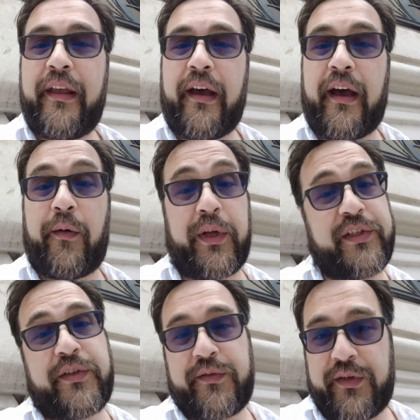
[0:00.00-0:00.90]
uh,
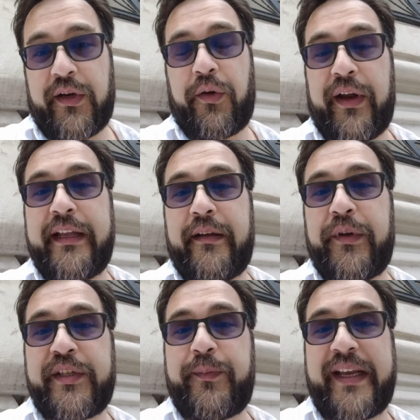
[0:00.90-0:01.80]
which, you know, grant,
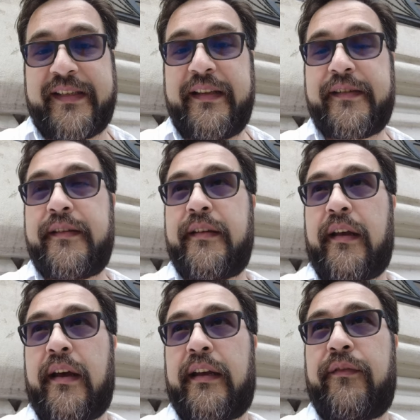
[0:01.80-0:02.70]
which makes sense
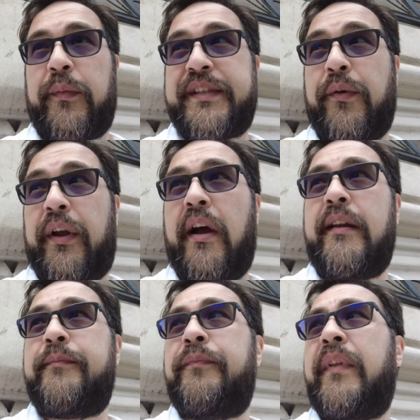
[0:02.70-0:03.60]
uh, given what's going
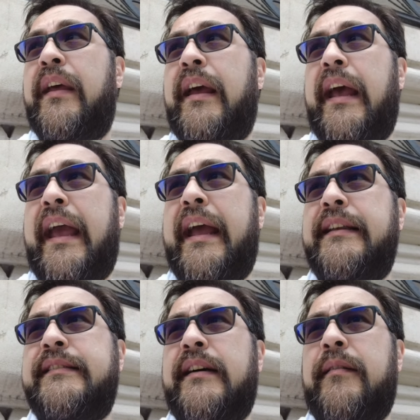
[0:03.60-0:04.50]
on.
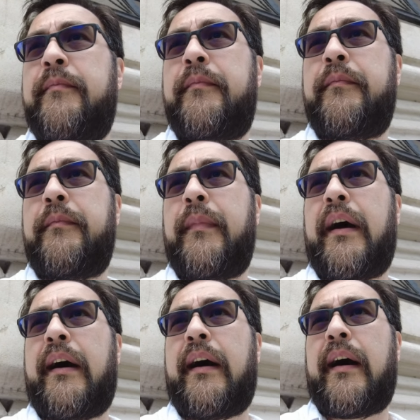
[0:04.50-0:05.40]
And um,
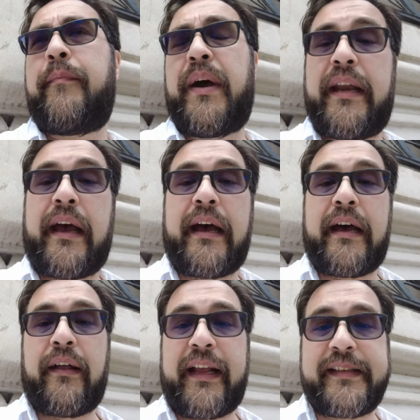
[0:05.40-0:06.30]
uh, but
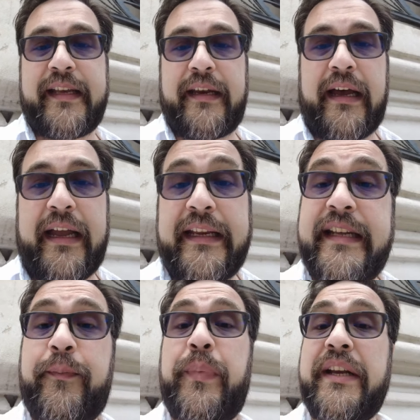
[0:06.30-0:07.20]
uh, like I said, I can
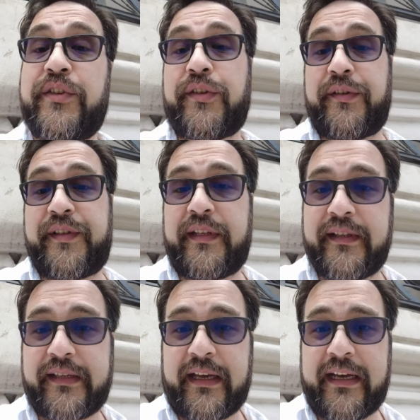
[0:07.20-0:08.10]
take pictures
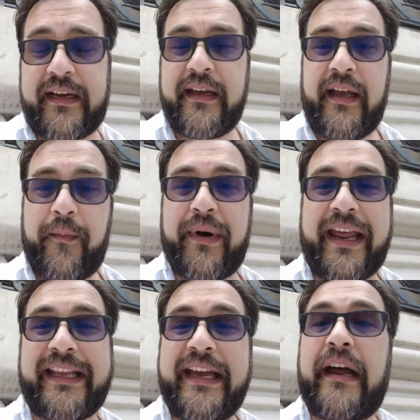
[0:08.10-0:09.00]
inside, but
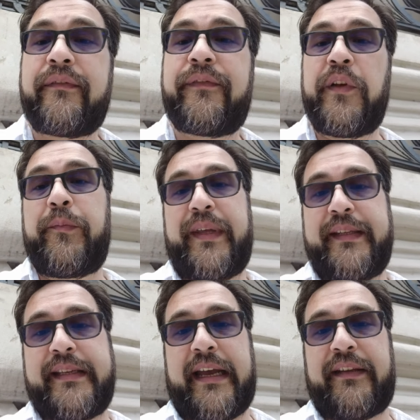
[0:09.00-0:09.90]
I cannot film
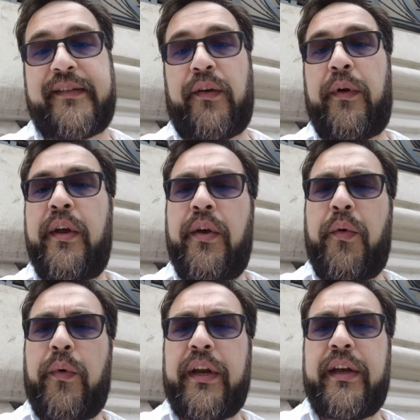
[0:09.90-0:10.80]
inside. So
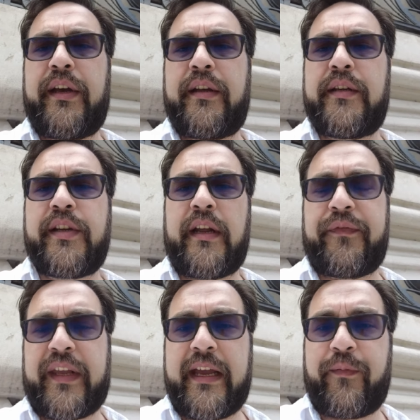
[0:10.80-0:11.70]
we're gonna shut
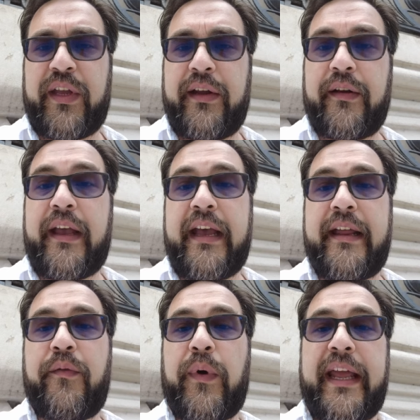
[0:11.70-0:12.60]
off the camera here,
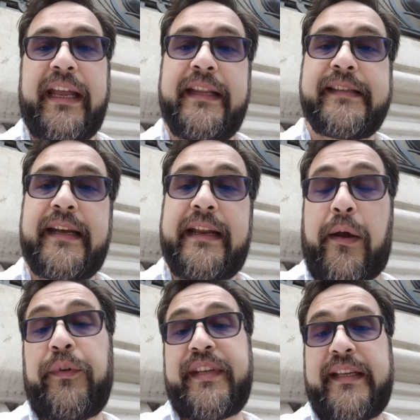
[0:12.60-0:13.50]
and when I get inside, I
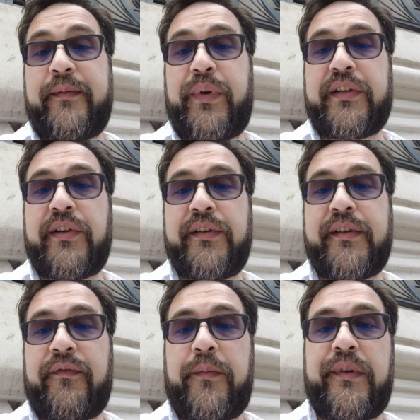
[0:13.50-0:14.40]
will take some pictures
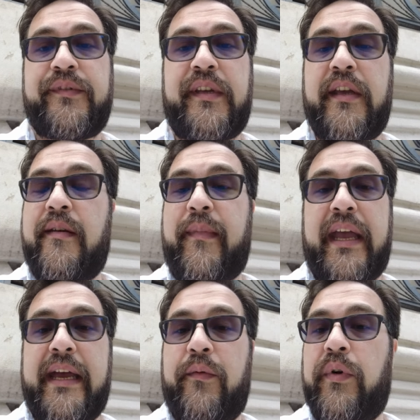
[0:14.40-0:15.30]
of the museum,
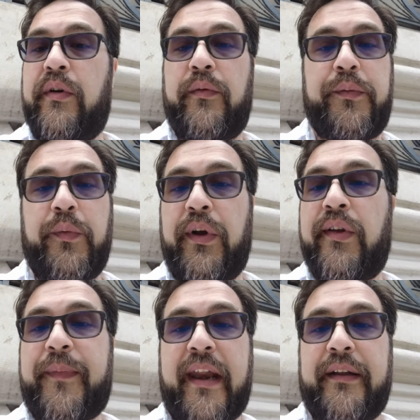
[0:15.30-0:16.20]
and we'll we'll
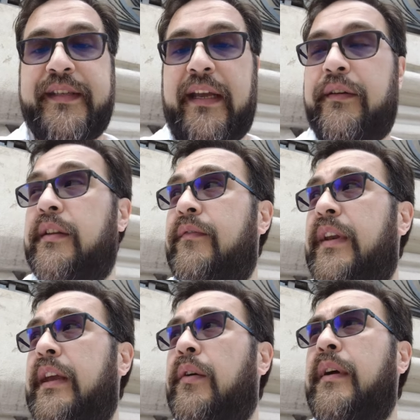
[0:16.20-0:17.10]
clip that all together in the
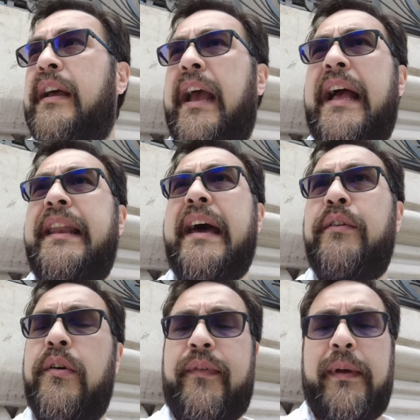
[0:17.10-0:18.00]
video. And I
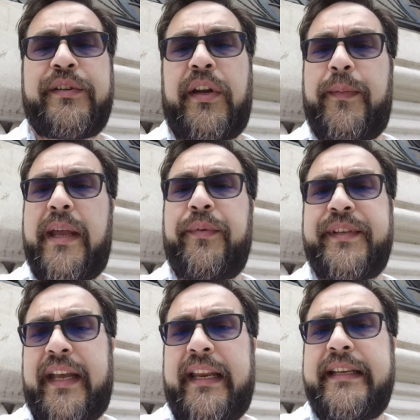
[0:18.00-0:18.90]
don't know if I'm actually gonna be able
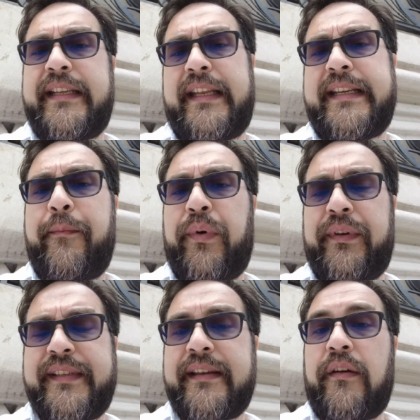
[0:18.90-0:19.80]
to get into the temple
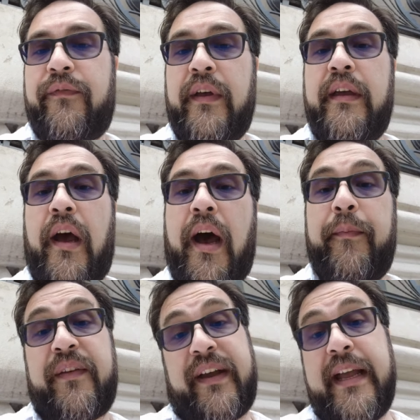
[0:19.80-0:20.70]
itself, um,
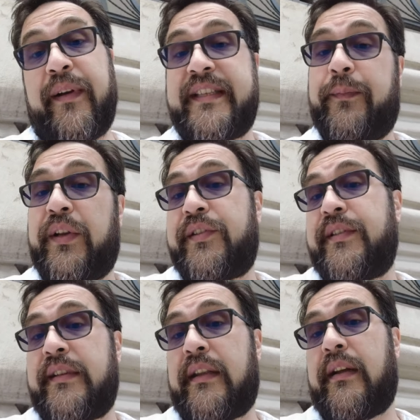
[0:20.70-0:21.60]
but if I am, I'll take pictures
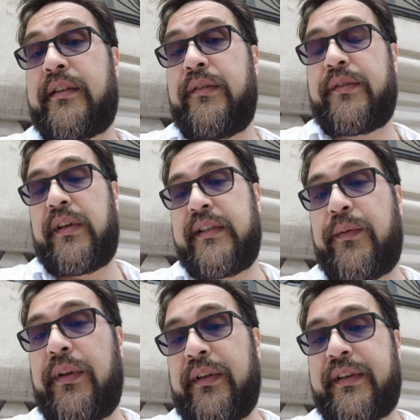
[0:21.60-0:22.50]
inside there too, so you can see
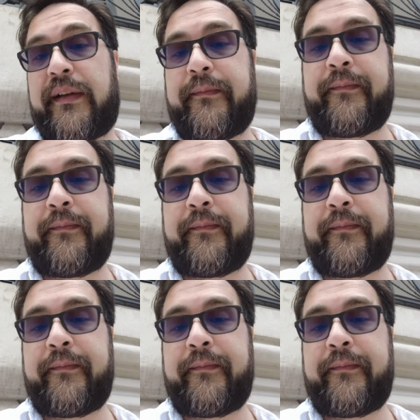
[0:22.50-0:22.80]
what it looks like.